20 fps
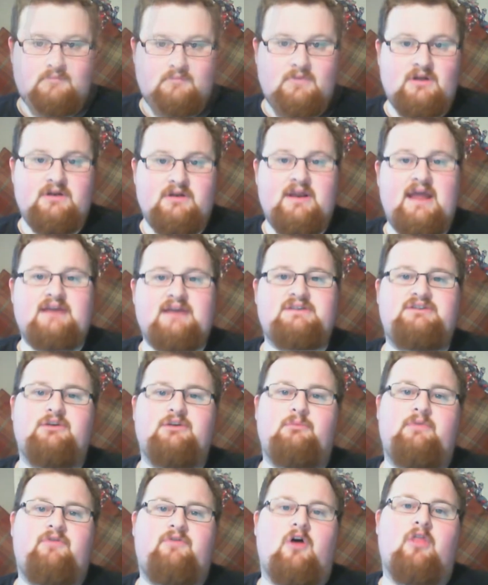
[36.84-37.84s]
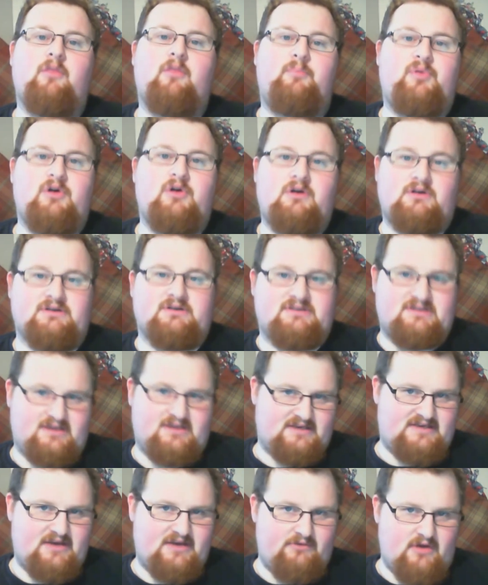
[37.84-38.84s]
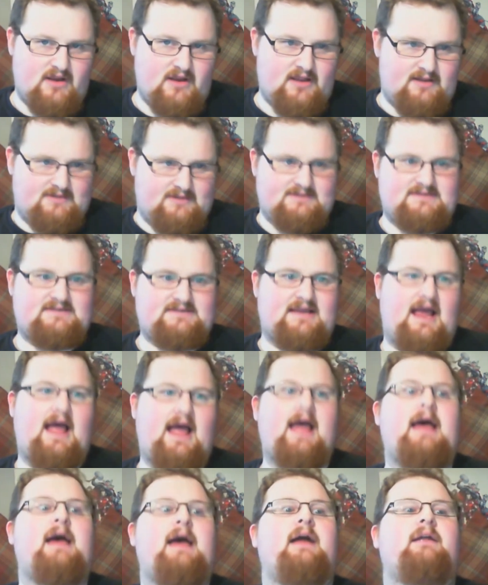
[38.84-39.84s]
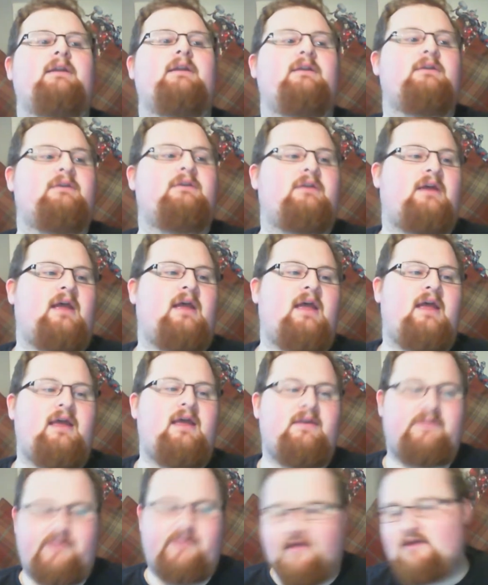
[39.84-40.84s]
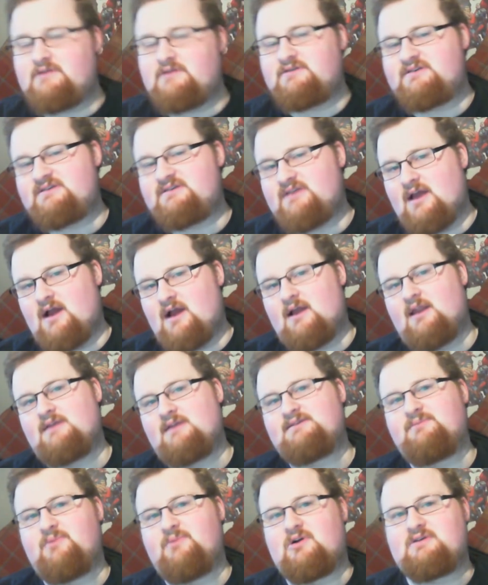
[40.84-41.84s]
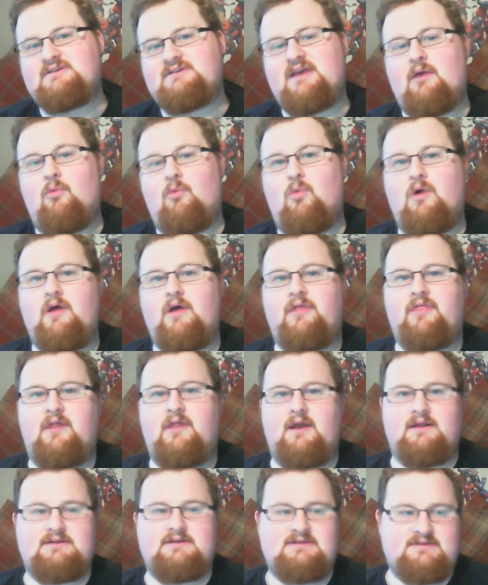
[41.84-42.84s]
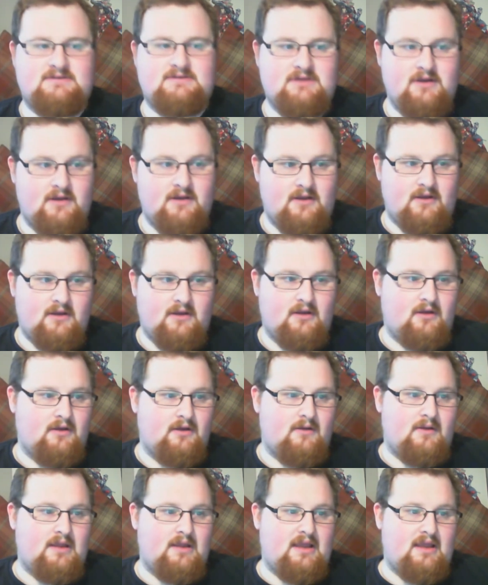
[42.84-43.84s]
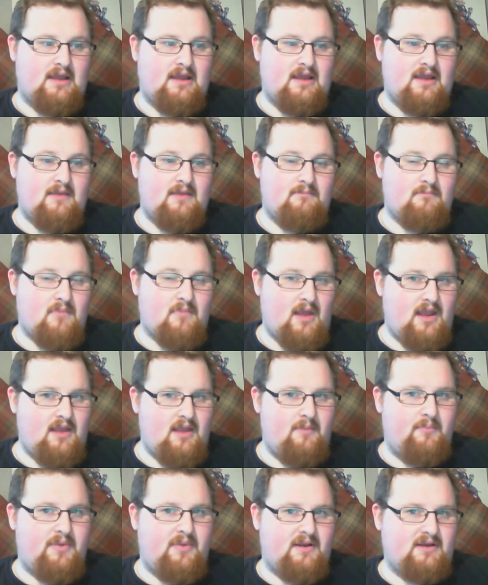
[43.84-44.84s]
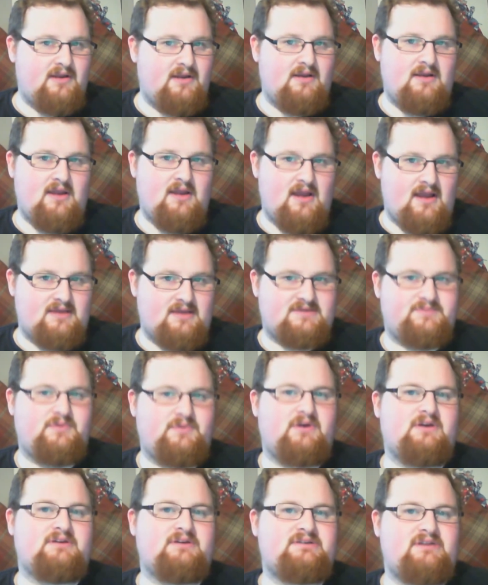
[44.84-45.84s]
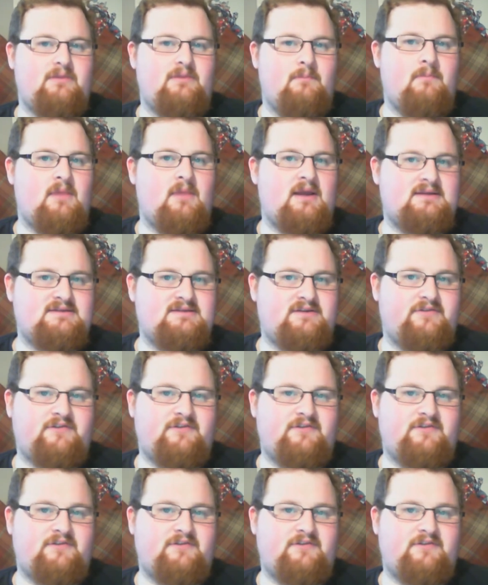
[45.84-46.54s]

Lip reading: Next up, we've got the Bugs, the Tyranids. And is this Start Collecting box set worth it? In my opinion, yes, because the meta for